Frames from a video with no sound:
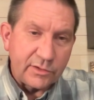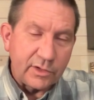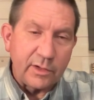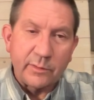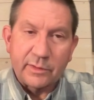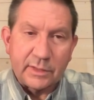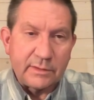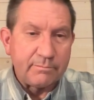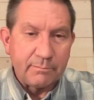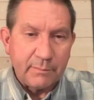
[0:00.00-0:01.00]
chart, we're going
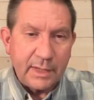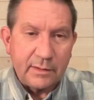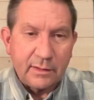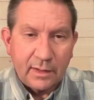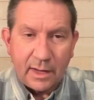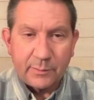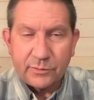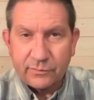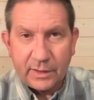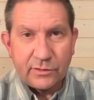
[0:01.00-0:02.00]
to make
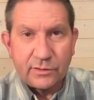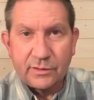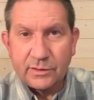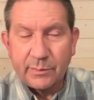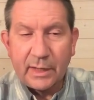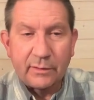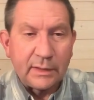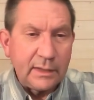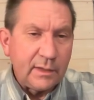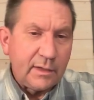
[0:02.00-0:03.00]
observations about
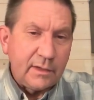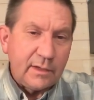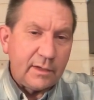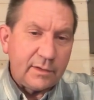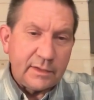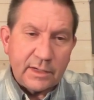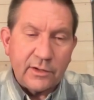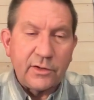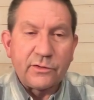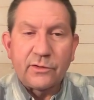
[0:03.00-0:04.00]
the
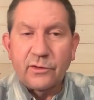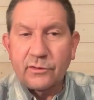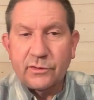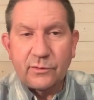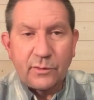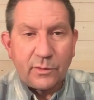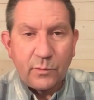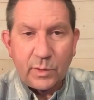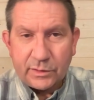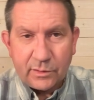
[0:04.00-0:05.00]
characters or
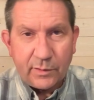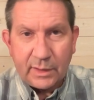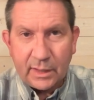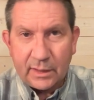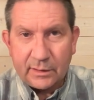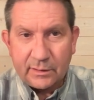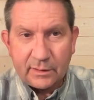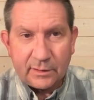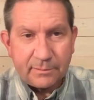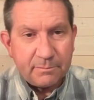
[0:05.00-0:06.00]
what's going on in
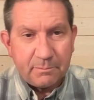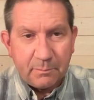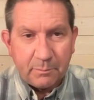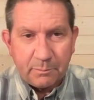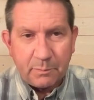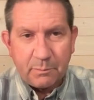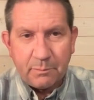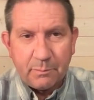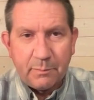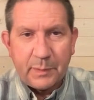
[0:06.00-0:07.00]
the
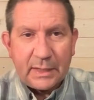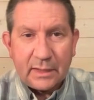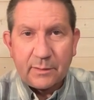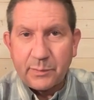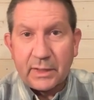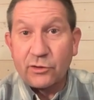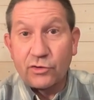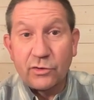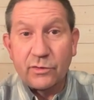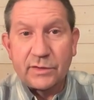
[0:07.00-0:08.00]
big
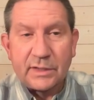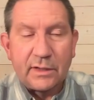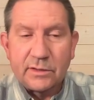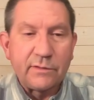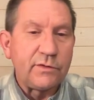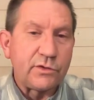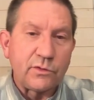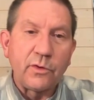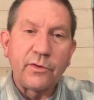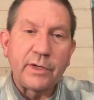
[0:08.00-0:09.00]
picture sense of the
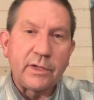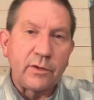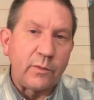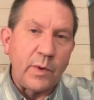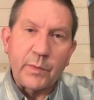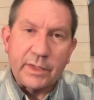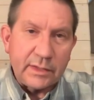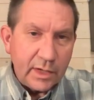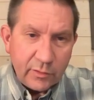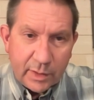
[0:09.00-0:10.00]
story, or what would the
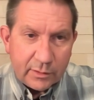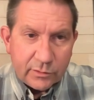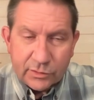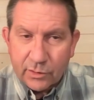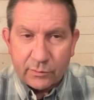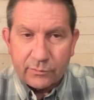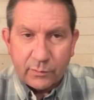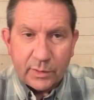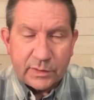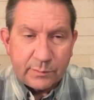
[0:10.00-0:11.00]
narrator's tone of
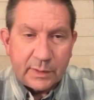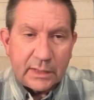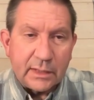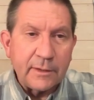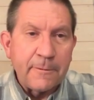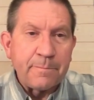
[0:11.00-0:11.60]
voice be.